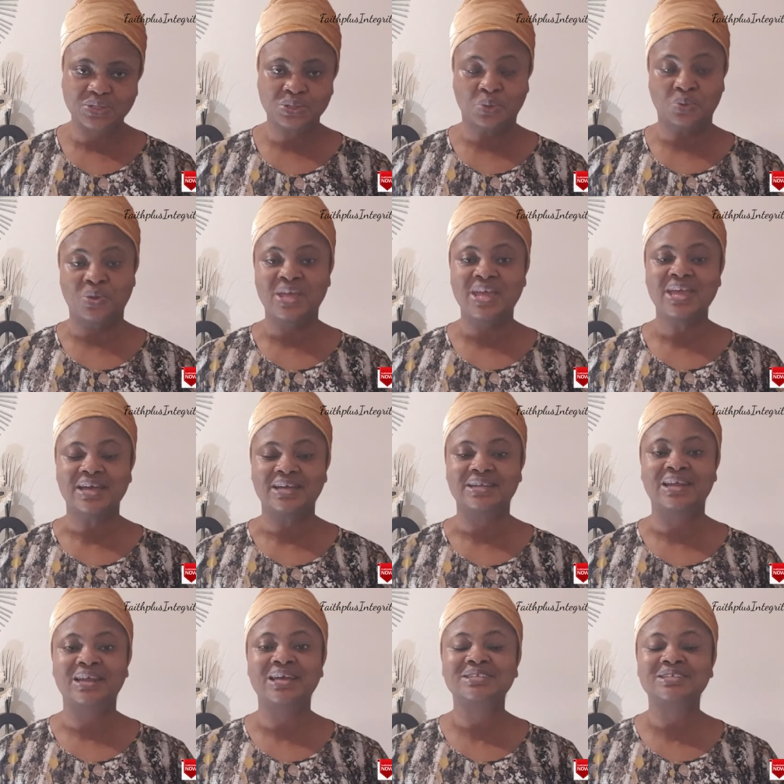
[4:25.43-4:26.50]
So here,
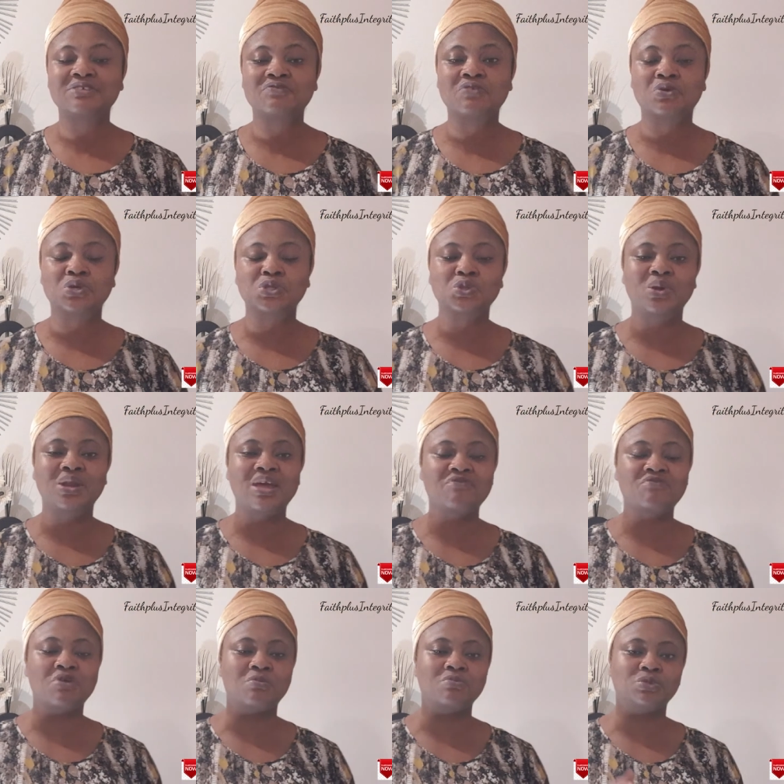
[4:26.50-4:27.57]
the lesson for us to
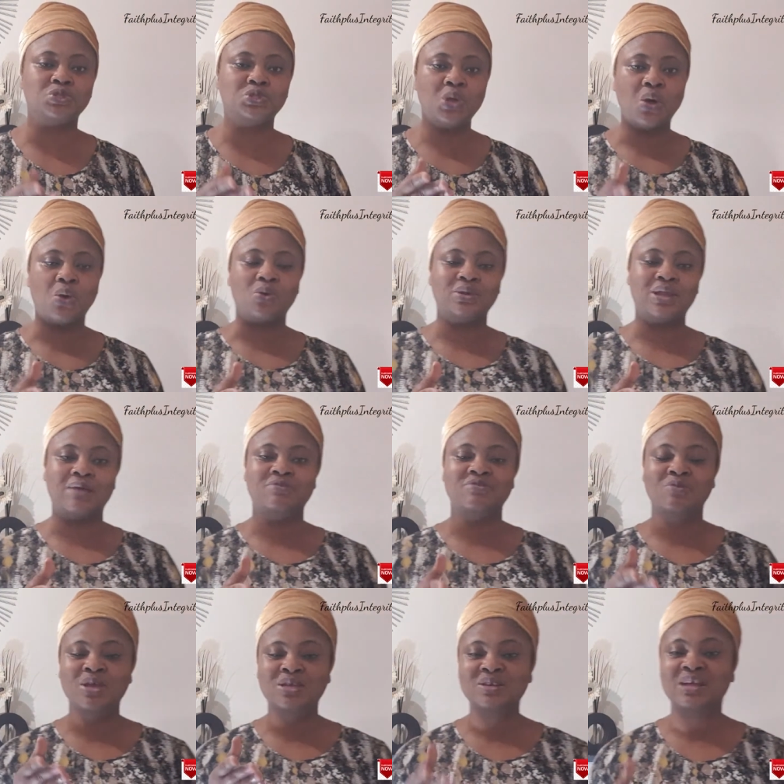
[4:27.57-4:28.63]
learn from Saul, that
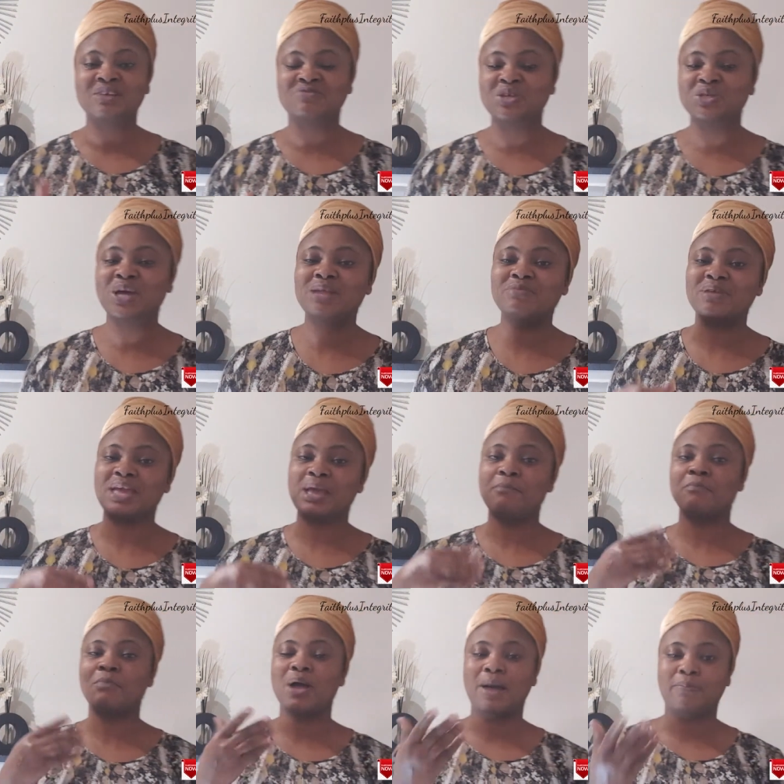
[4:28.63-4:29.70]
eventually
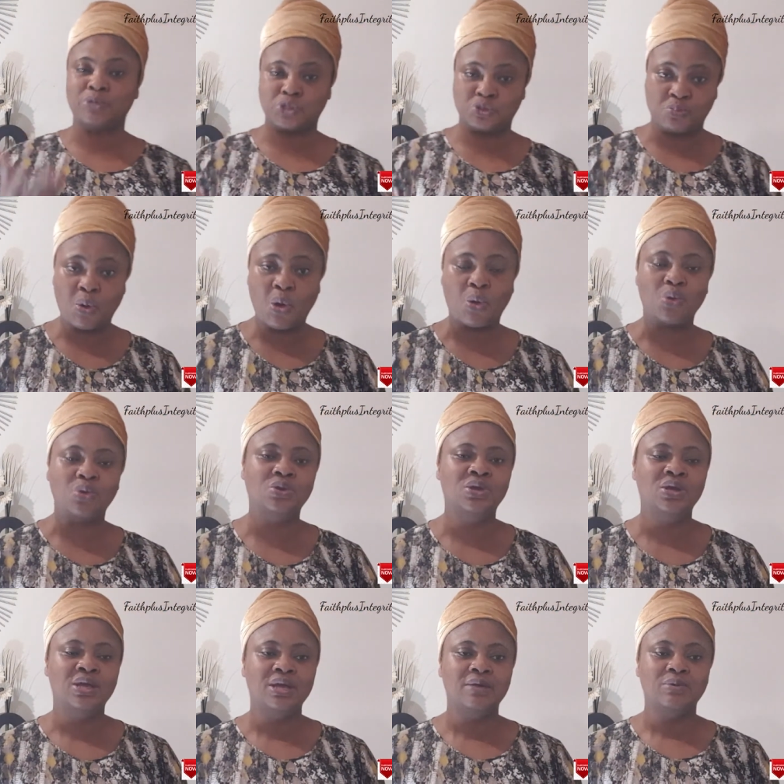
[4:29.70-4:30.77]
became Apostle Paul,
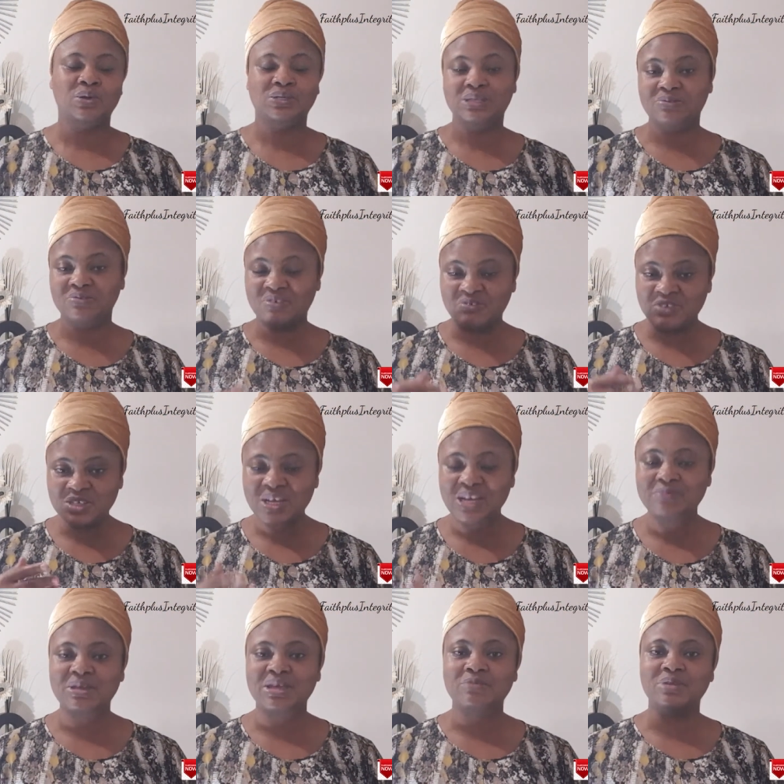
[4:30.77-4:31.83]
because he
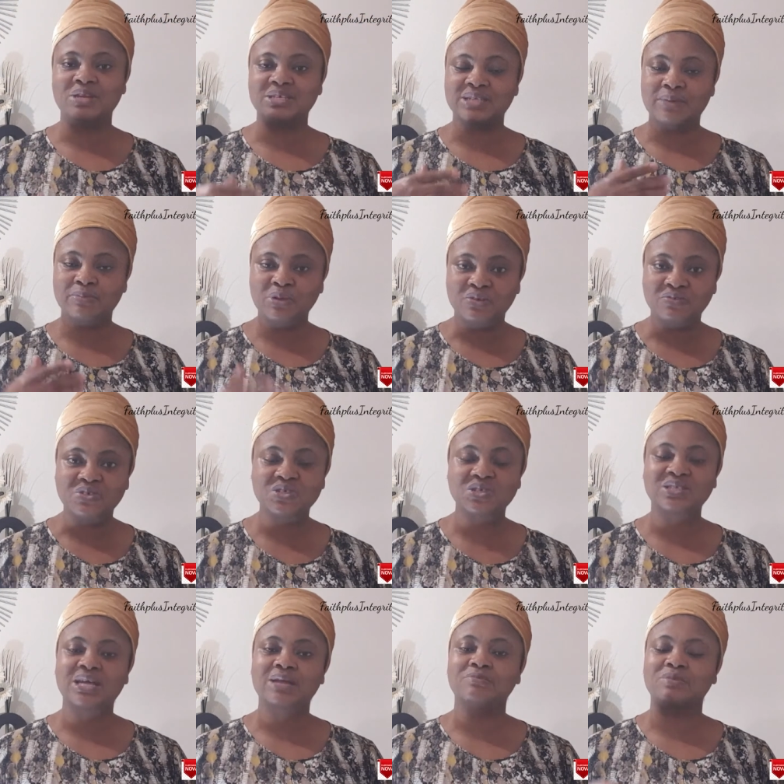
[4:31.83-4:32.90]
eventually became a disciple of
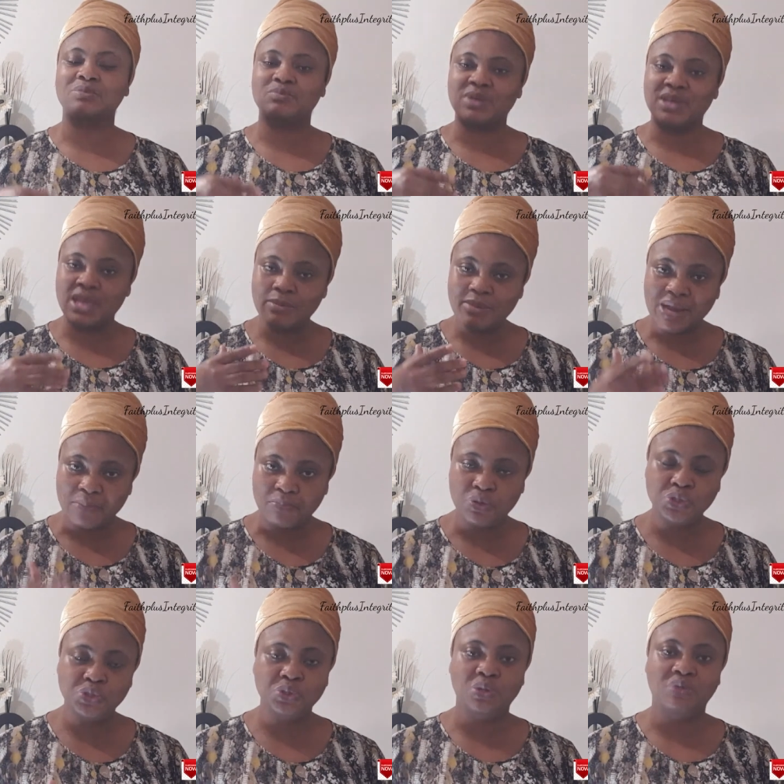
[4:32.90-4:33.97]
Jesus and became an
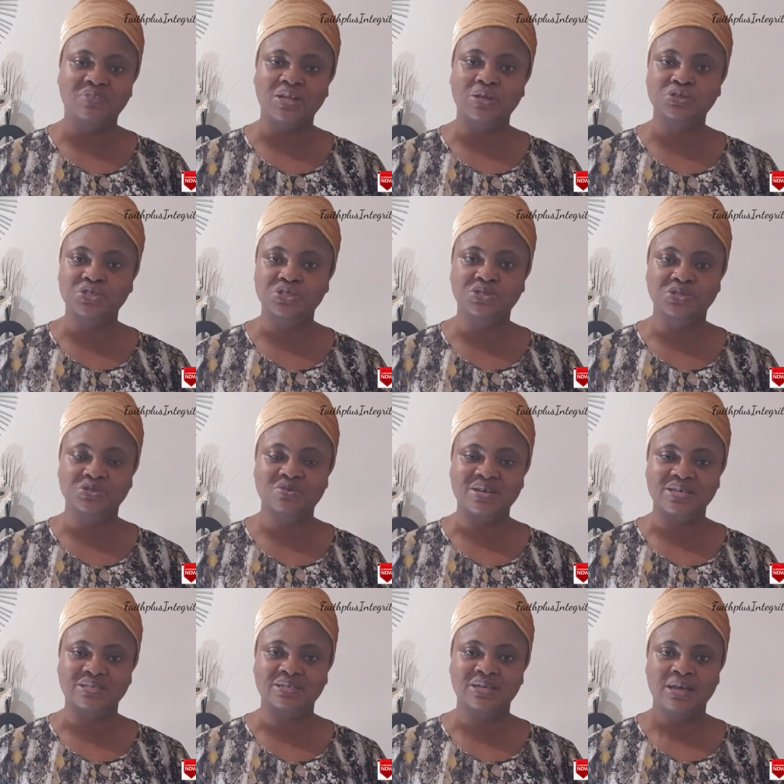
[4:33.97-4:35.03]
apostle of the Lord Jesus
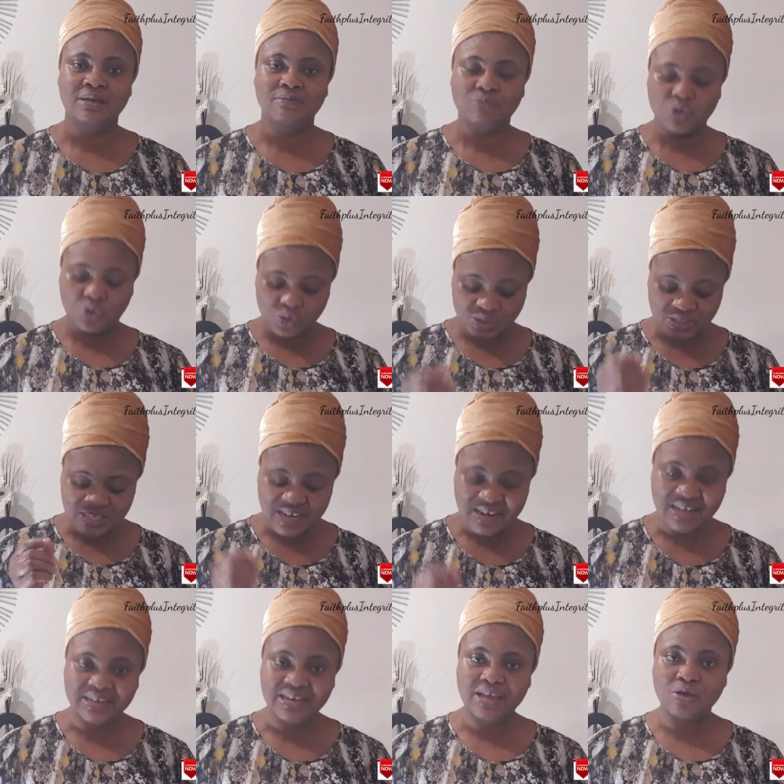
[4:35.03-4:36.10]
Christ. Because
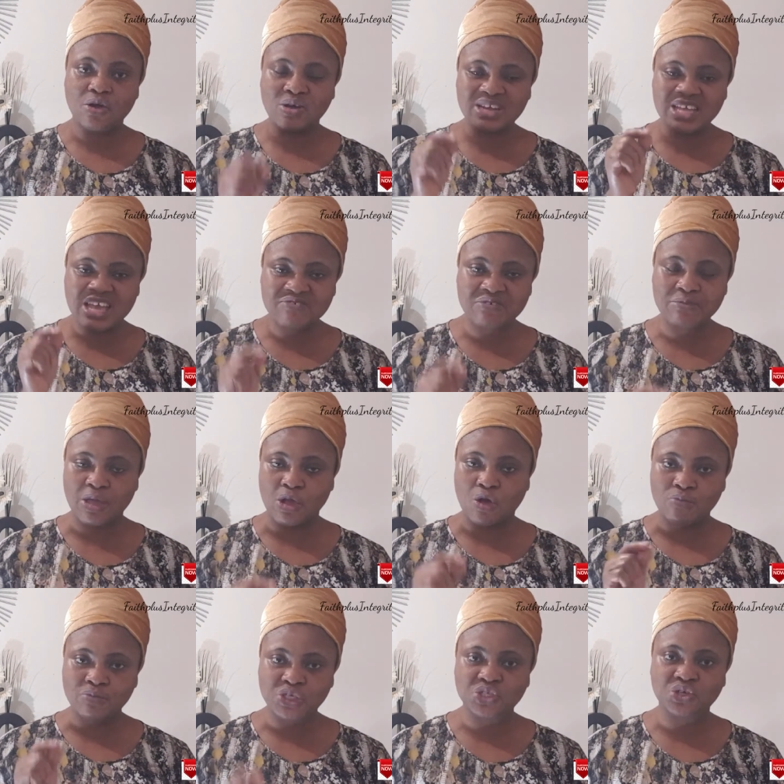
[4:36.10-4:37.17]
there and then God gave him a
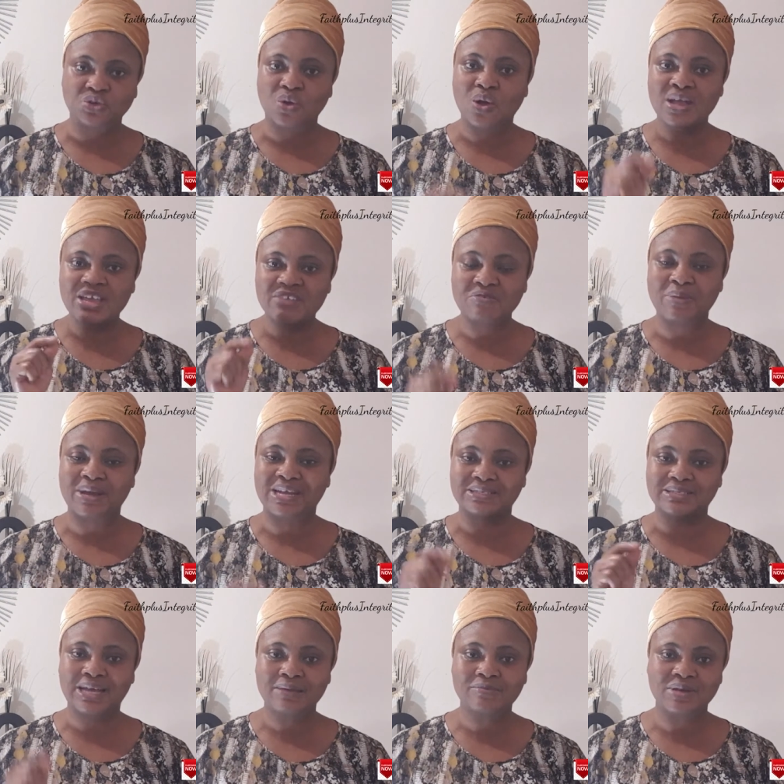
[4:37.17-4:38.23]
commission. God gave him an
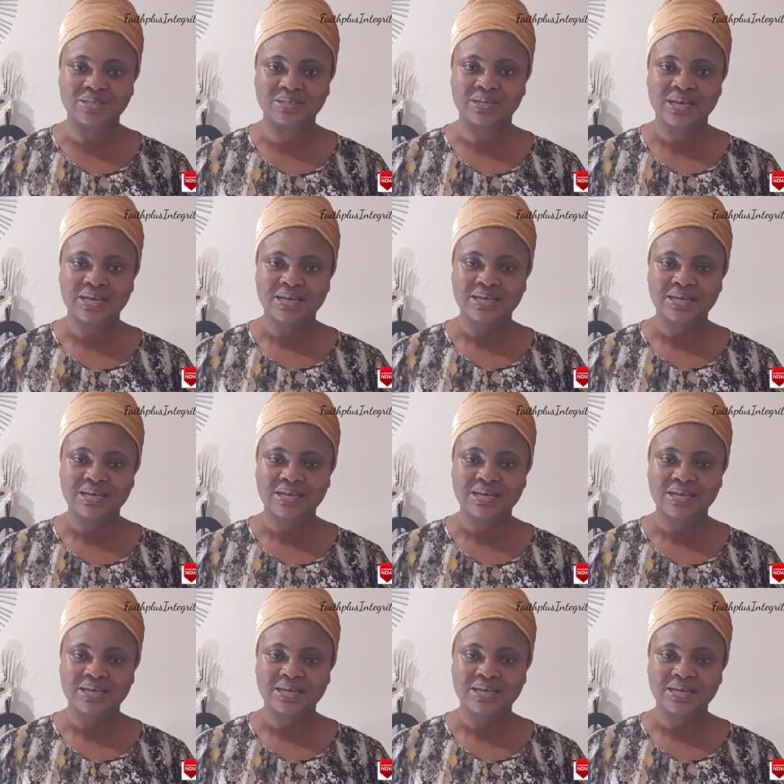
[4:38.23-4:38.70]
assignment.